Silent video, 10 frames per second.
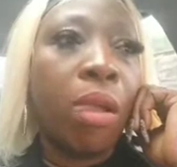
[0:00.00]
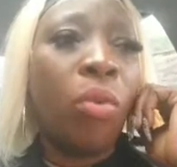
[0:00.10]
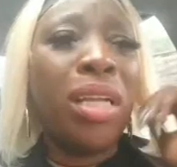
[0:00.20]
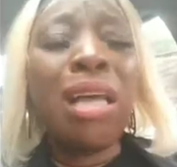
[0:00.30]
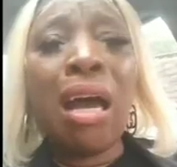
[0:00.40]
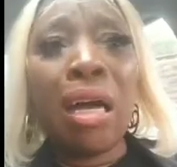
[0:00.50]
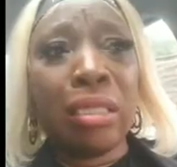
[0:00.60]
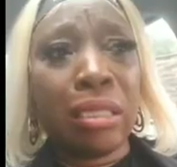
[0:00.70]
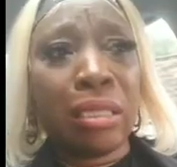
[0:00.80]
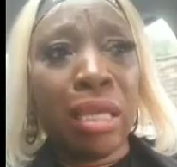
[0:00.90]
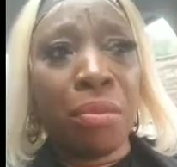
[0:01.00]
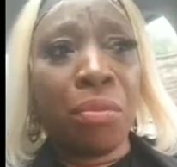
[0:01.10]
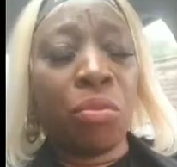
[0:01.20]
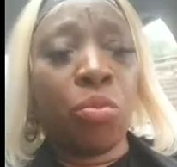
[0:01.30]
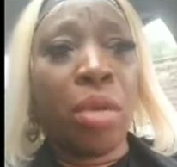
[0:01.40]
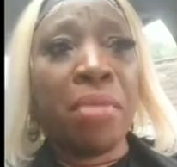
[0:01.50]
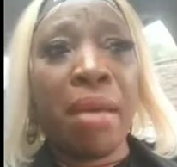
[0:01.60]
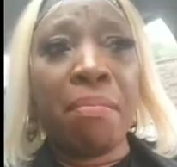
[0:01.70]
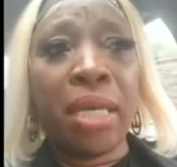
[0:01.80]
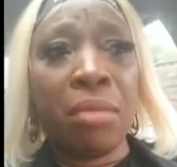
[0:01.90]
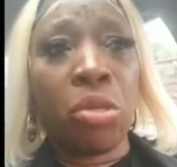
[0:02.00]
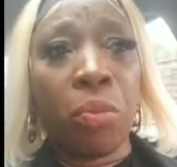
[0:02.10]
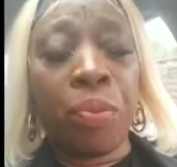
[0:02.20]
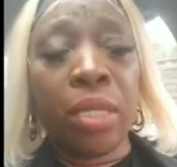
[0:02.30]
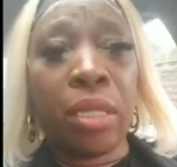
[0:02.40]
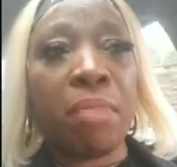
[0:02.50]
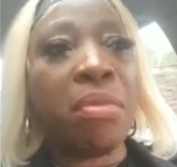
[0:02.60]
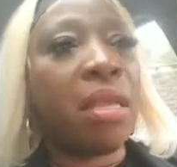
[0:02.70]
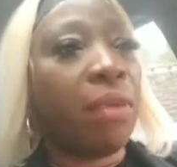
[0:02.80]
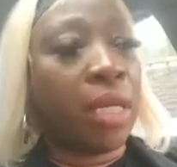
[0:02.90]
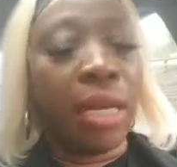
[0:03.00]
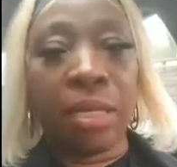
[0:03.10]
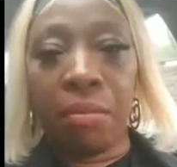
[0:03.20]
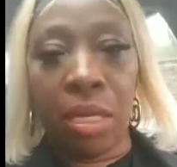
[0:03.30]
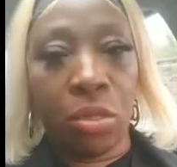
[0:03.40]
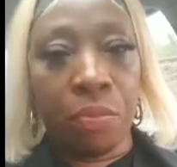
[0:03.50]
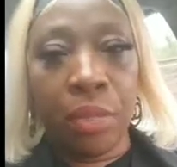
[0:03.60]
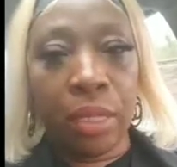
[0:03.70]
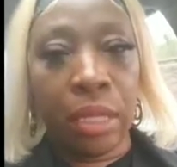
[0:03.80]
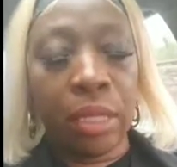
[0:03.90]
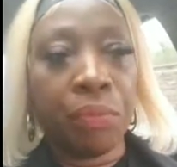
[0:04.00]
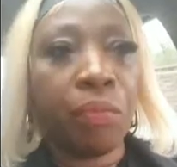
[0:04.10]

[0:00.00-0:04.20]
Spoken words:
one of the artists them, when me I beg him dub plate, him never can give me a dub plate yet.